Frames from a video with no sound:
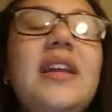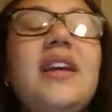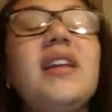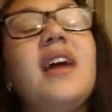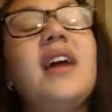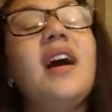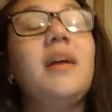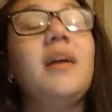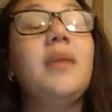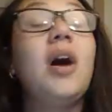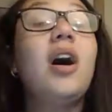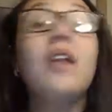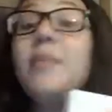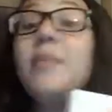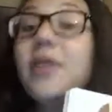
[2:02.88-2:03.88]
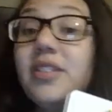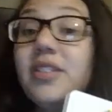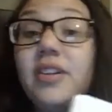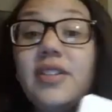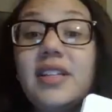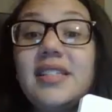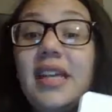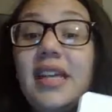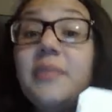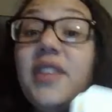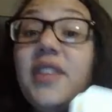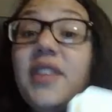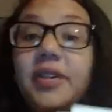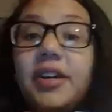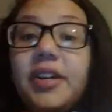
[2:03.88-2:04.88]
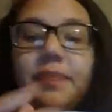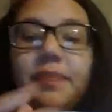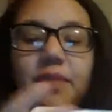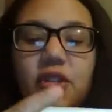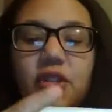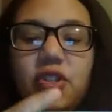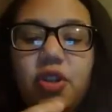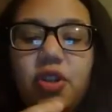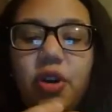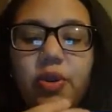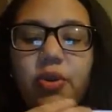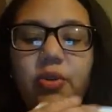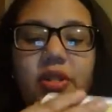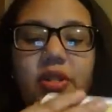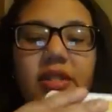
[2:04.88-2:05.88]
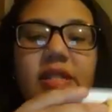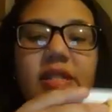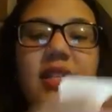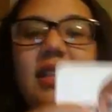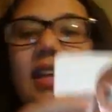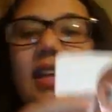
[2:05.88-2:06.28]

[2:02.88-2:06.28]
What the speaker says: all the books are the same theory. So you will see that